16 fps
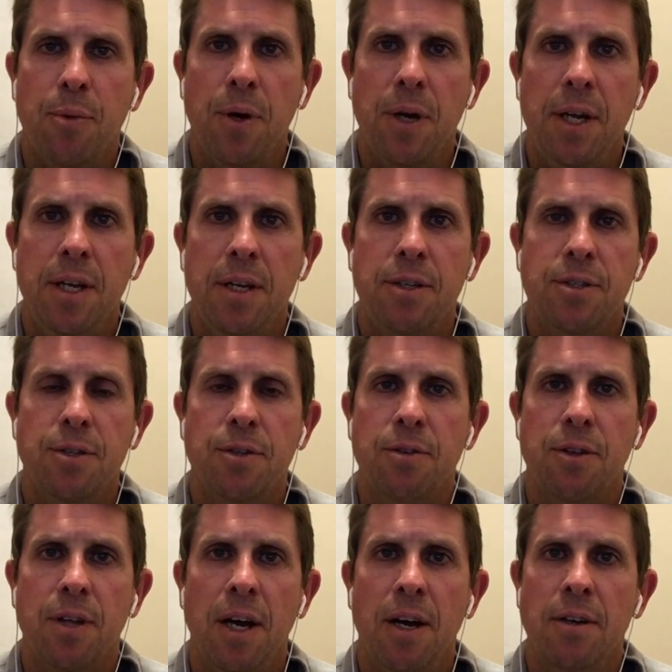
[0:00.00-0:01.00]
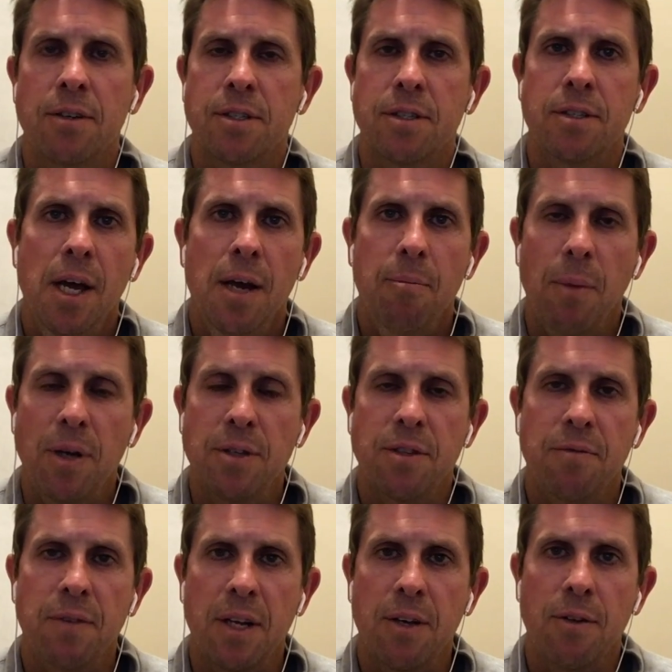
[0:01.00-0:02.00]
Pre 2000 most
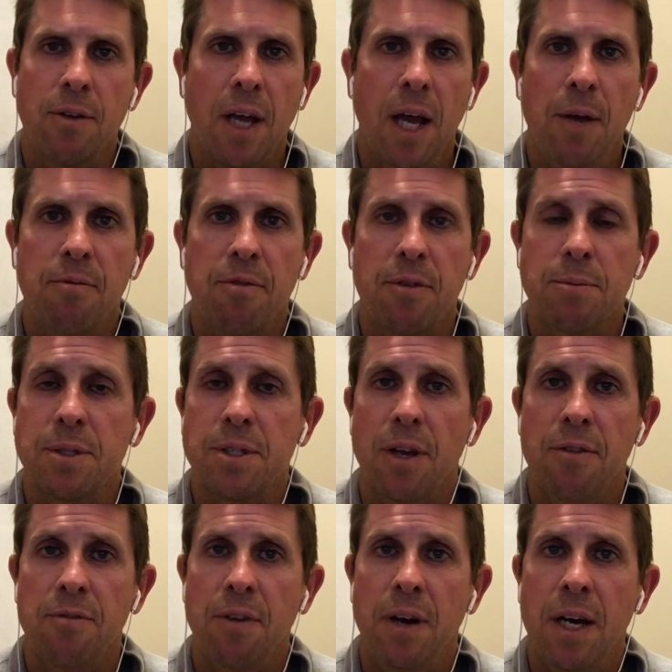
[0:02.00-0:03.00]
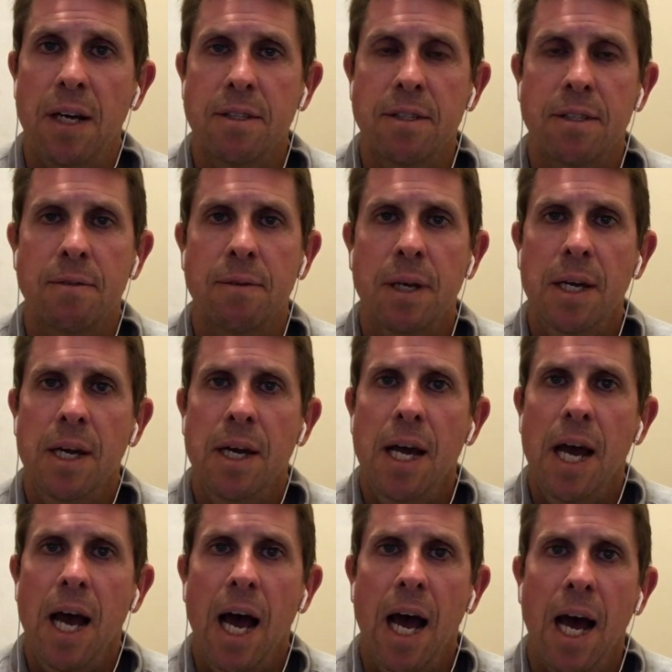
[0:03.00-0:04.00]
of nickel came from sulfides.
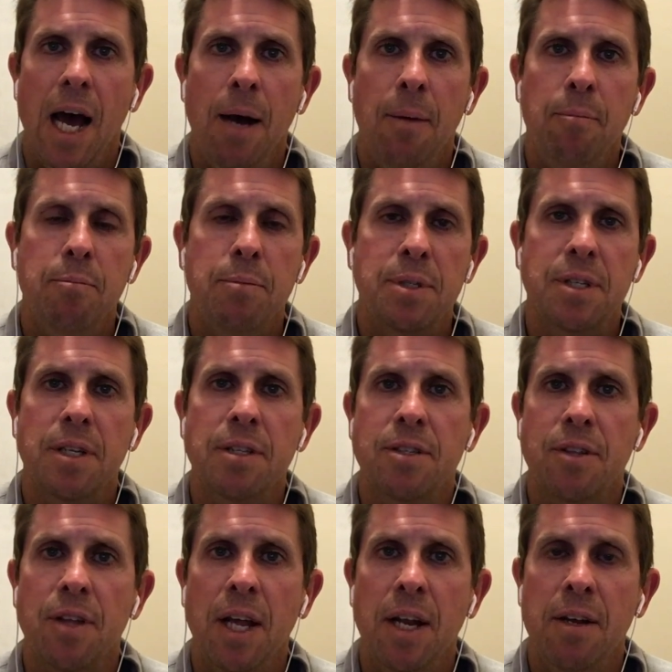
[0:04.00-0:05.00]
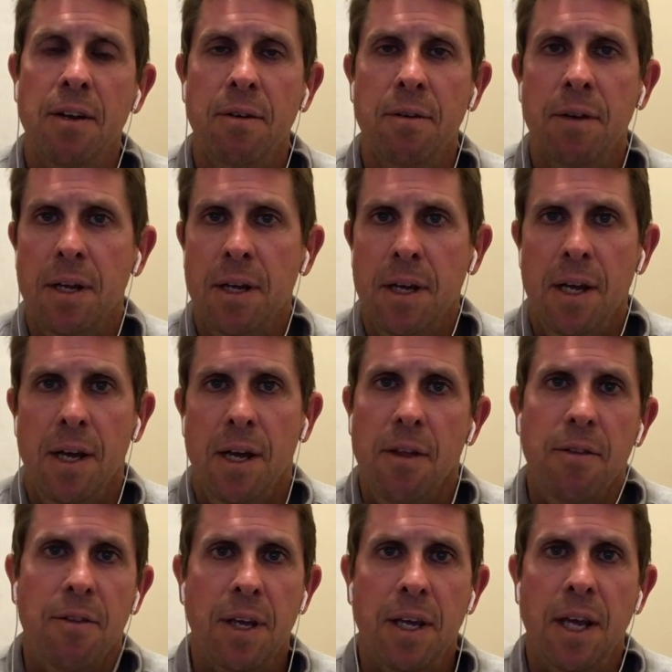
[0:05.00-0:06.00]
Um, since then
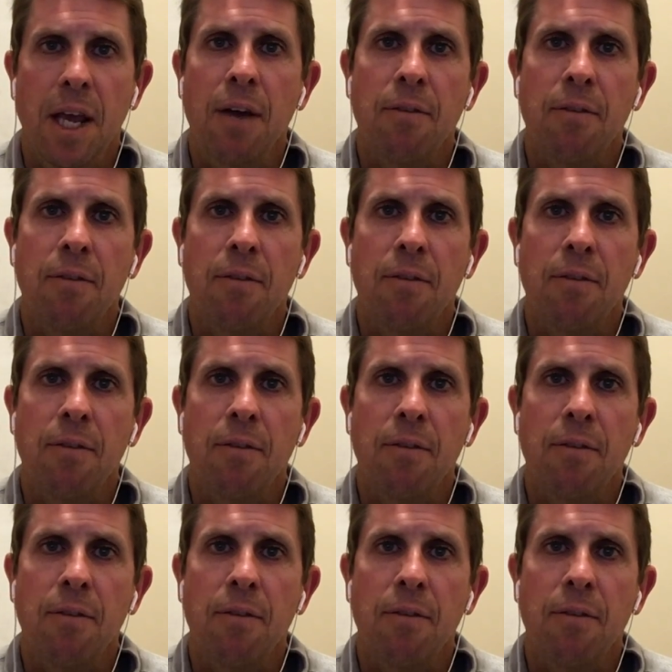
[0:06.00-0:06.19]
the